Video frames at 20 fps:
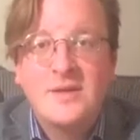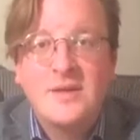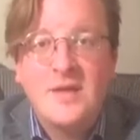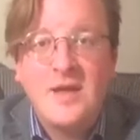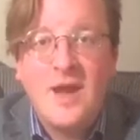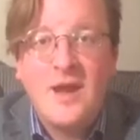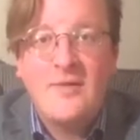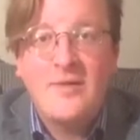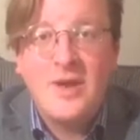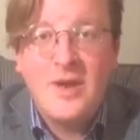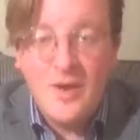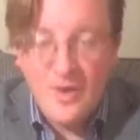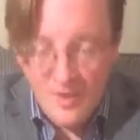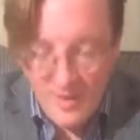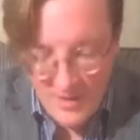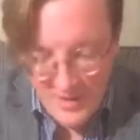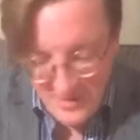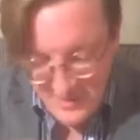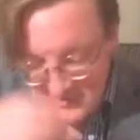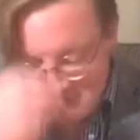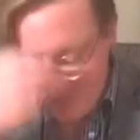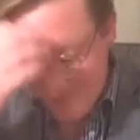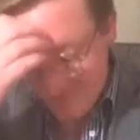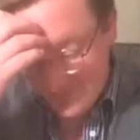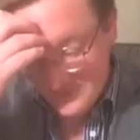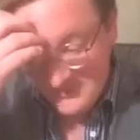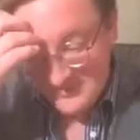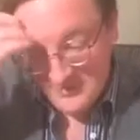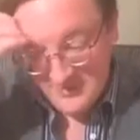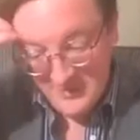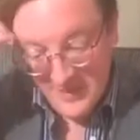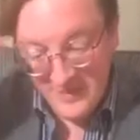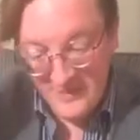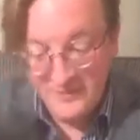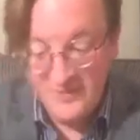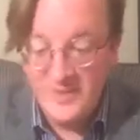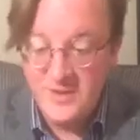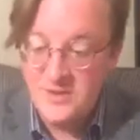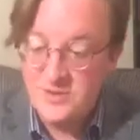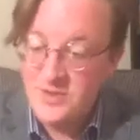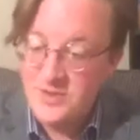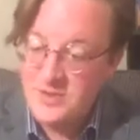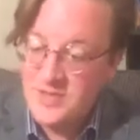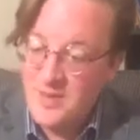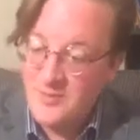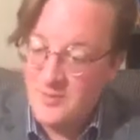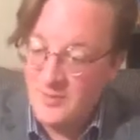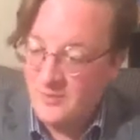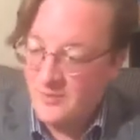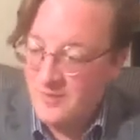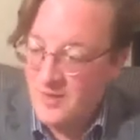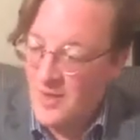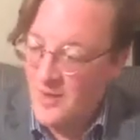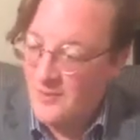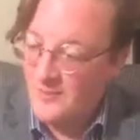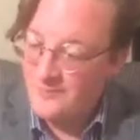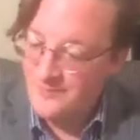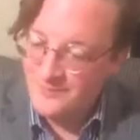carry on and finish the chapter for now.